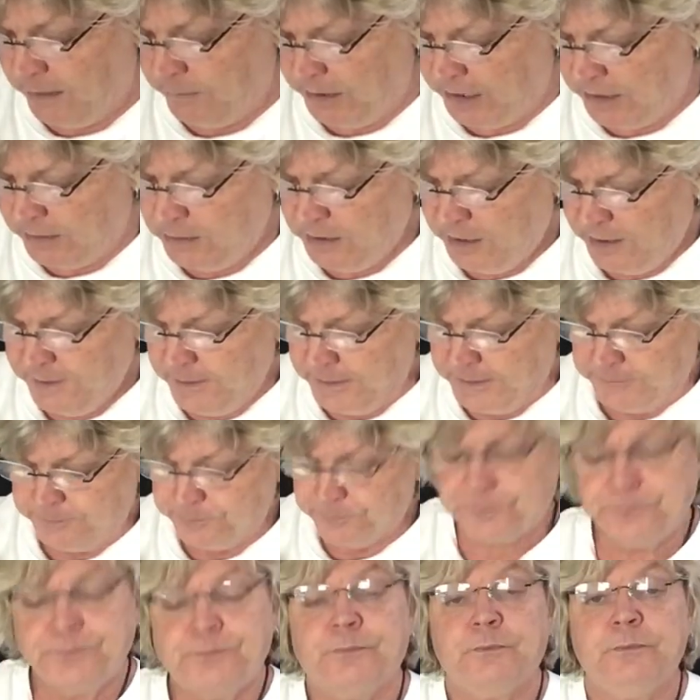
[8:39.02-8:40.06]
in
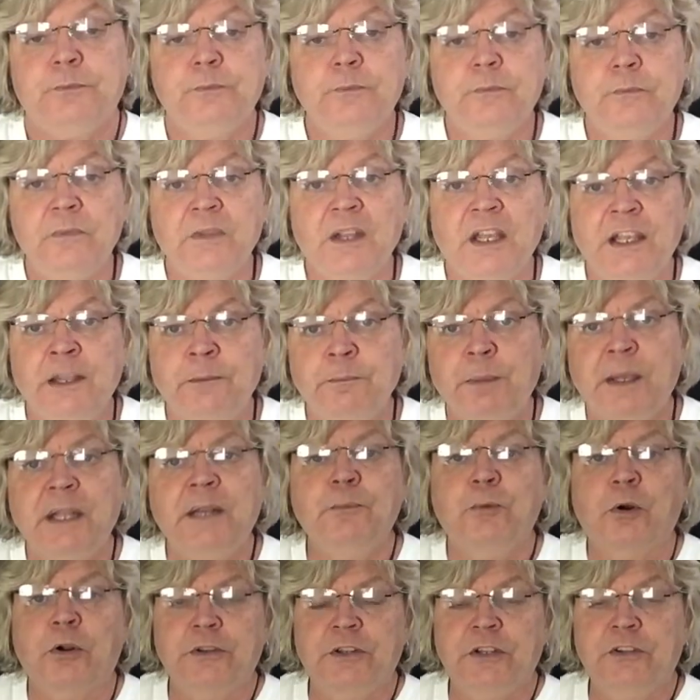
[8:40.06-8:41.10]
and bid
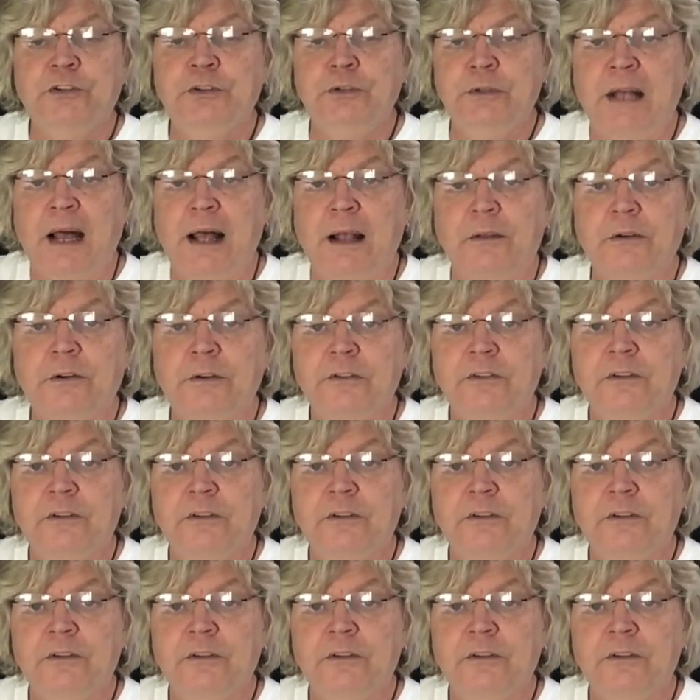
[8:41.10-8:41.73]
more than $2.